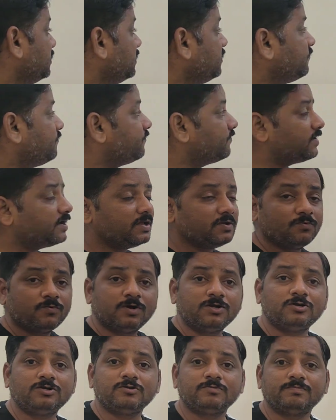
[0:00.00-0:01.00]
if I
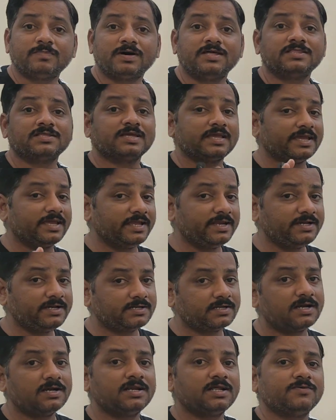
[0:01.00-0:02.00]
want to mask
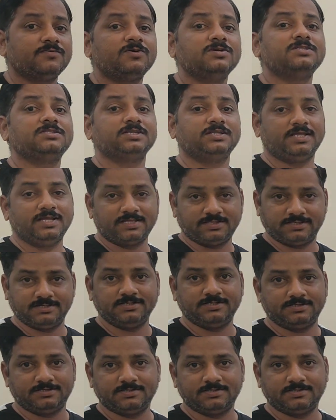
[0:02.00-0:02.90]
8 and I want 3 as it